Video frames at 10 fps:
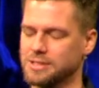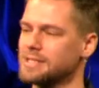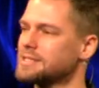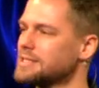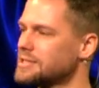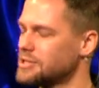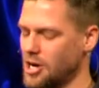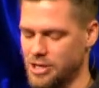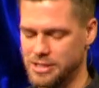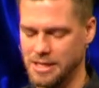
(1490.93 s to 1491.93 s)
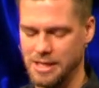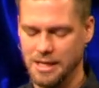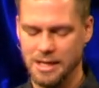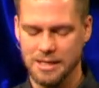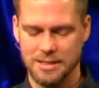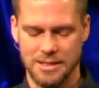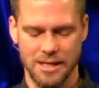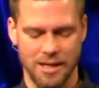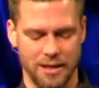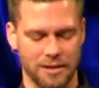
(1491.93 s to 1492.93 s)
us to start
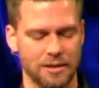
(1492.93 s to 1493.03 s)
seeing.